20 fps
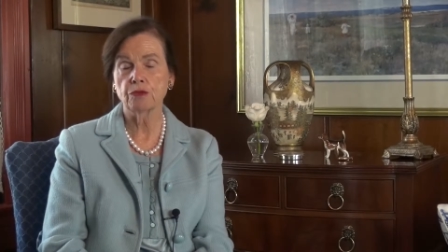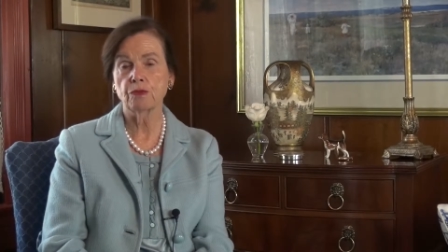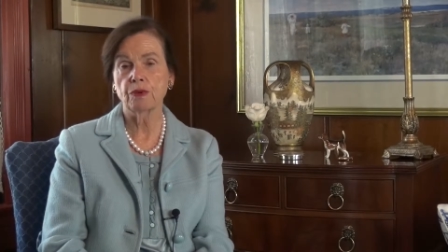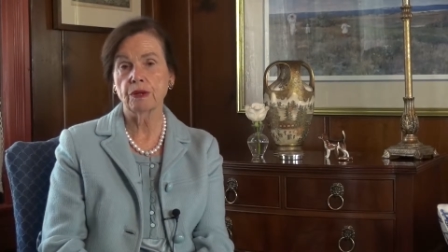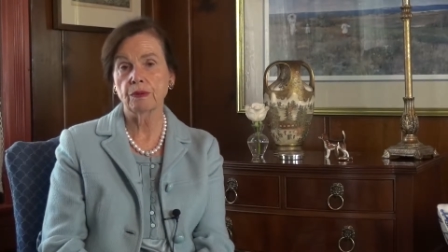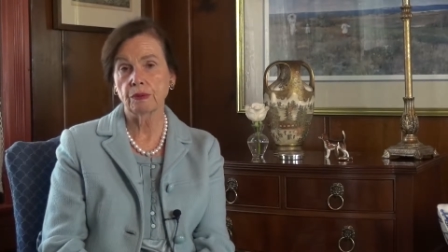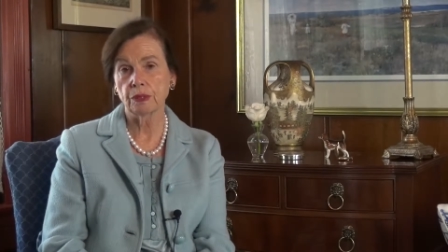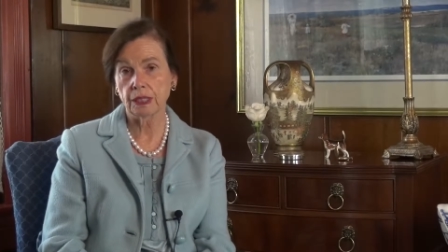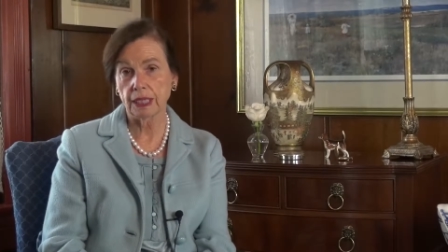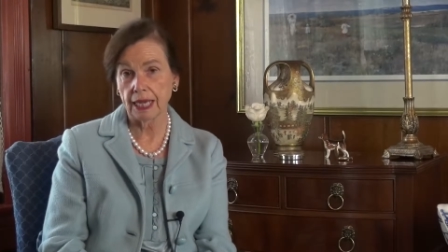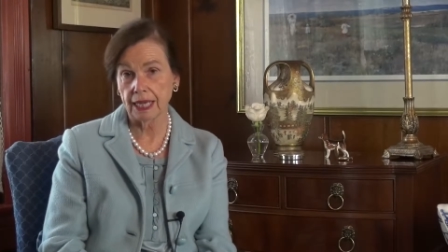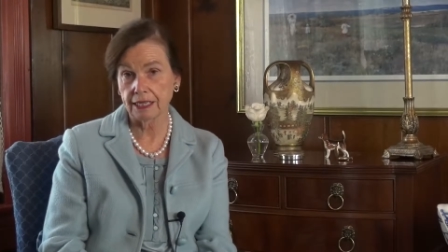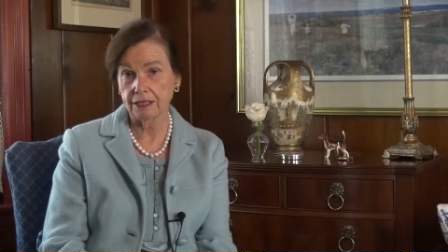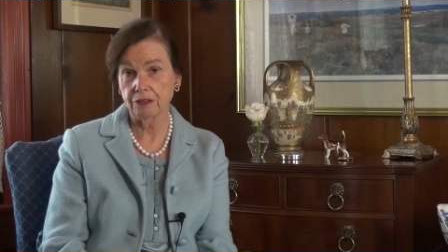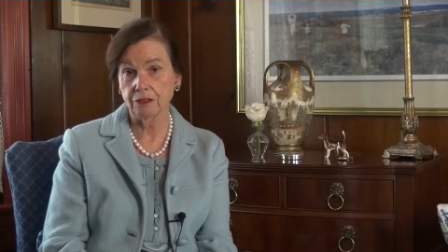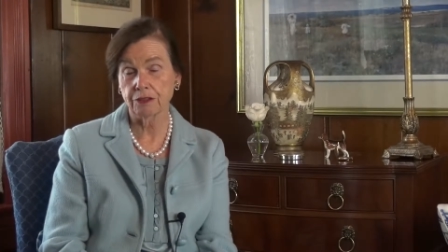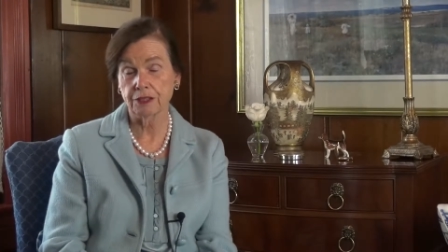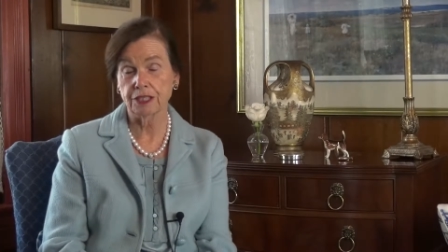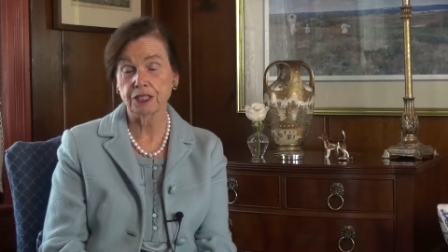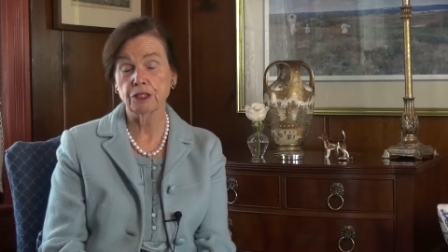we will
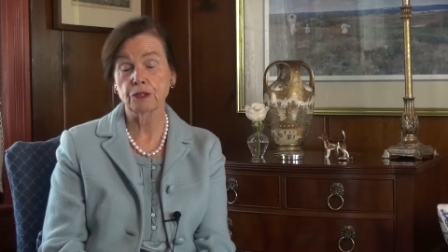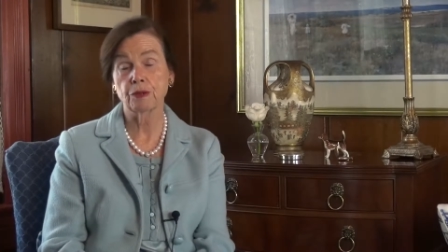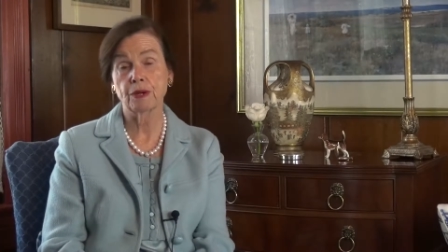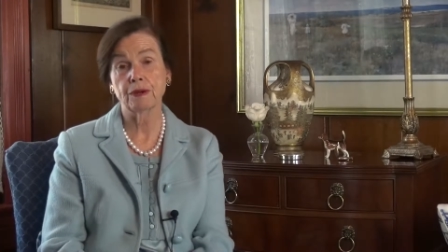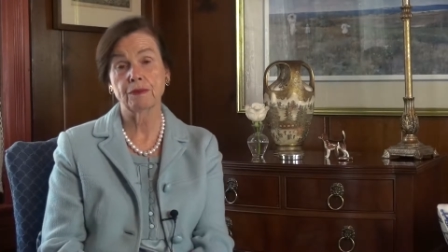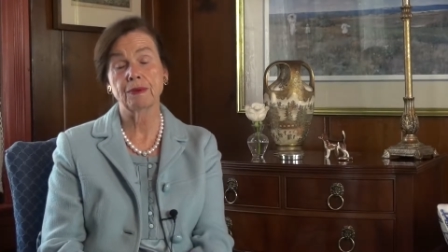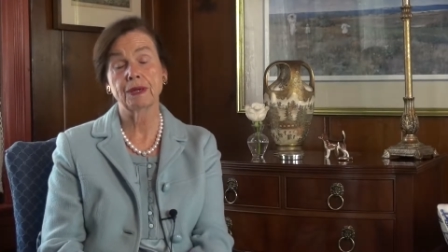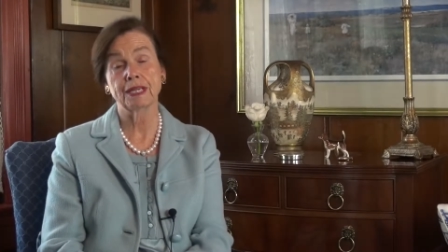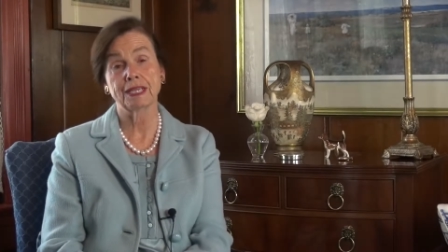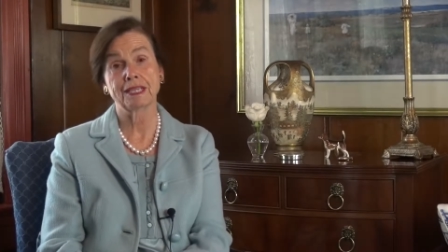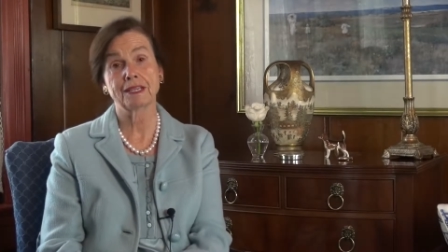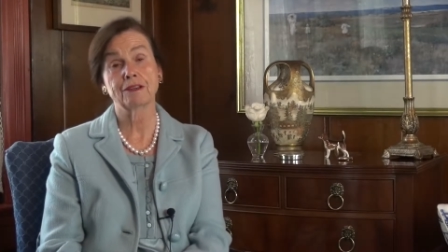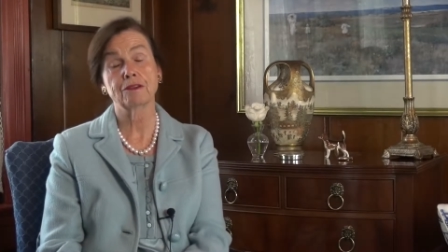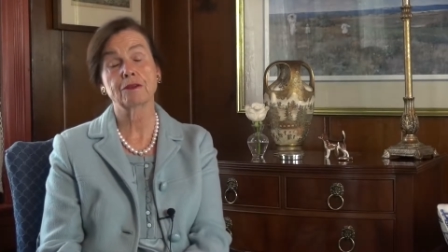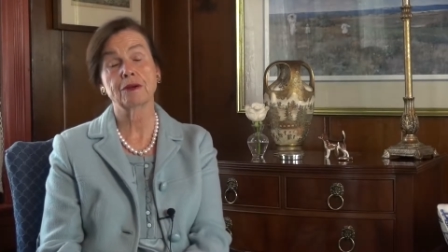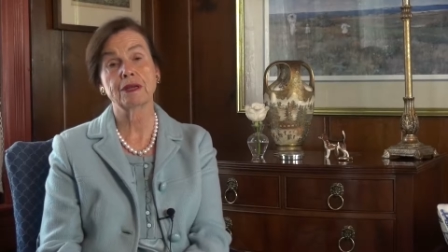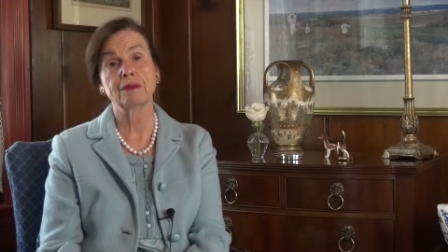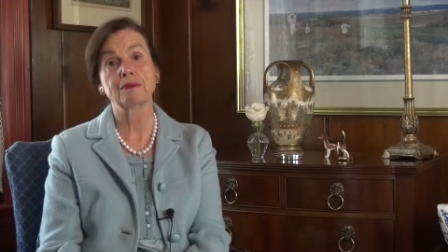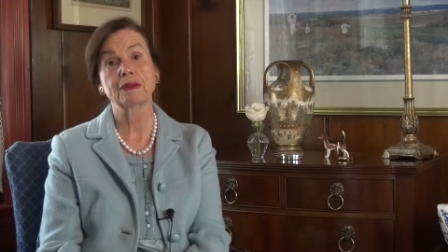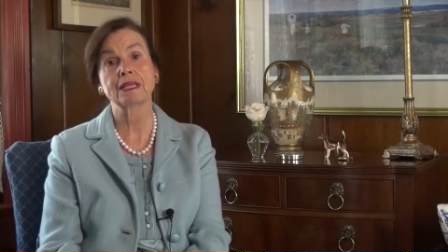enter into a written
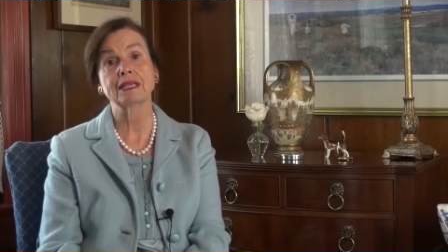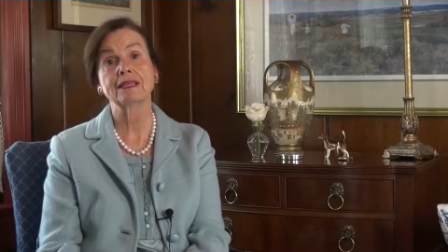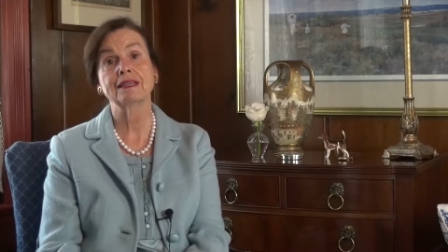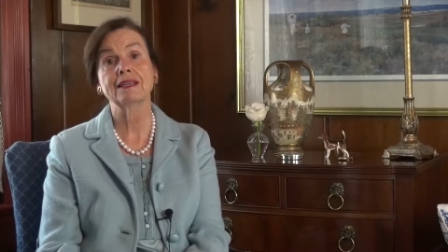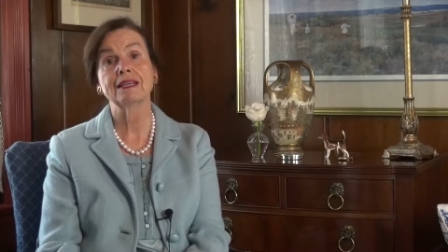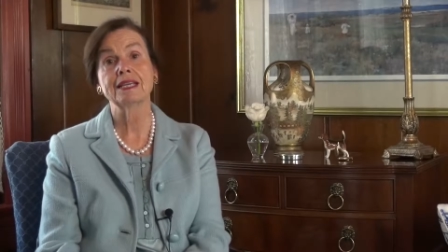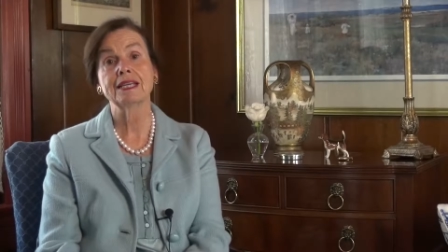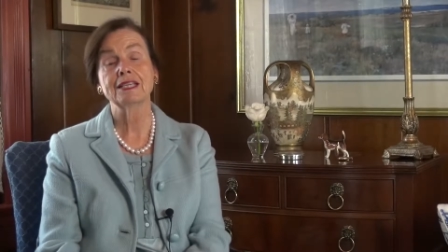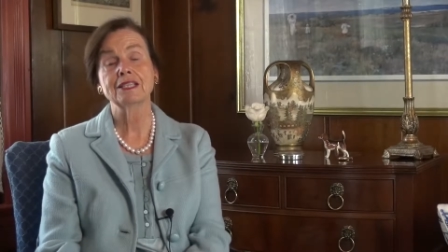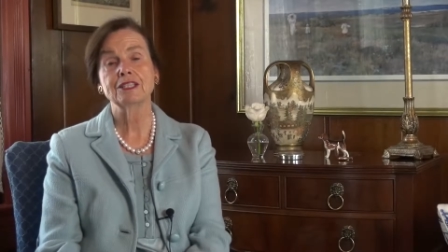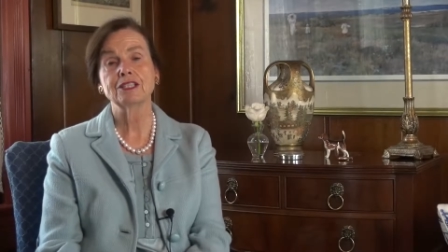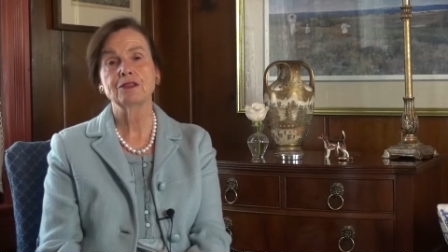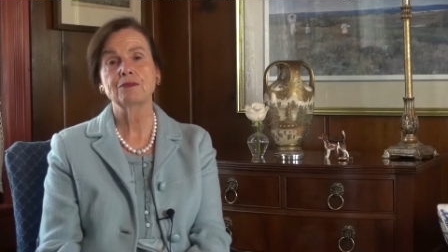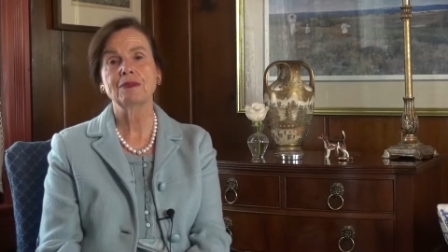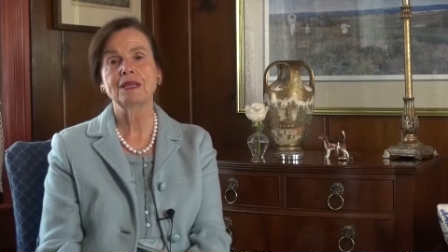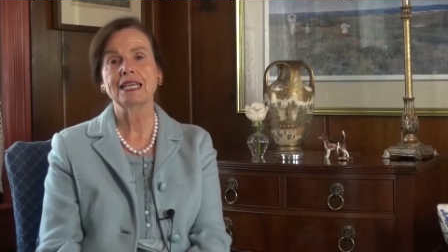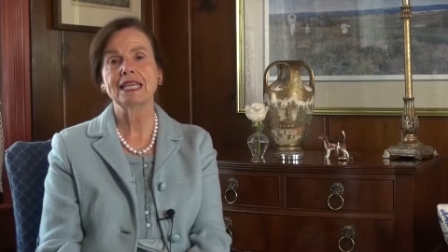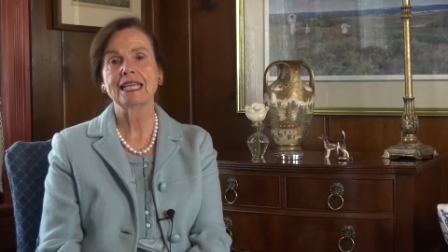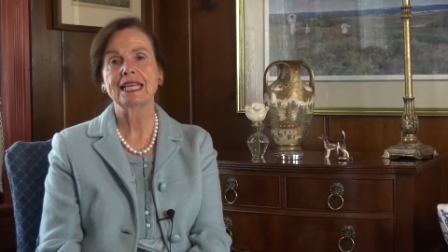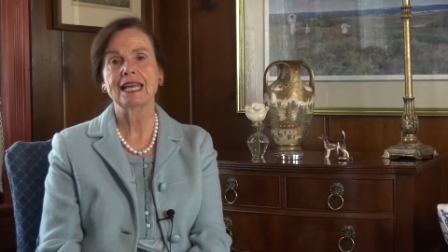agreement to
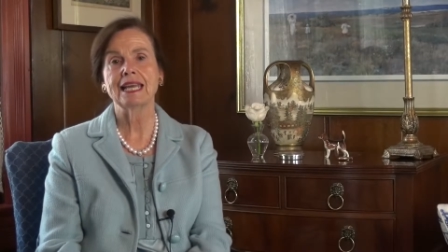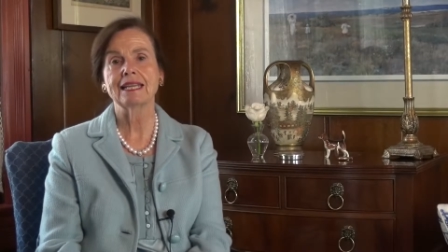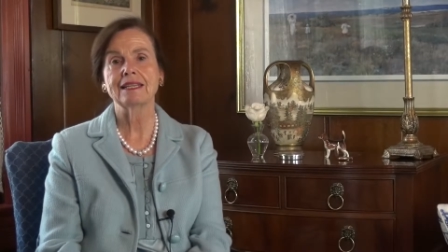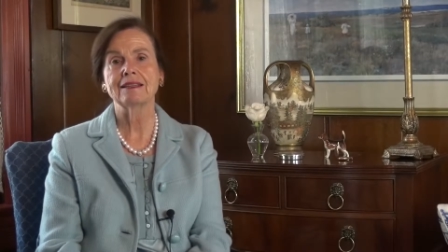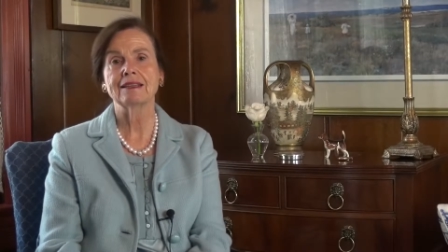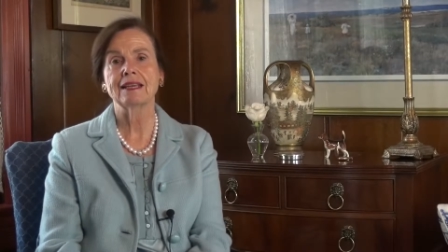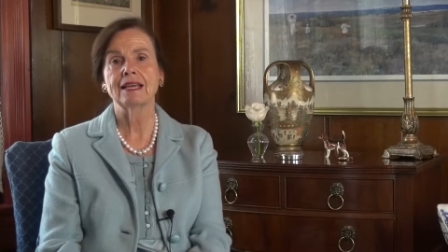mediate.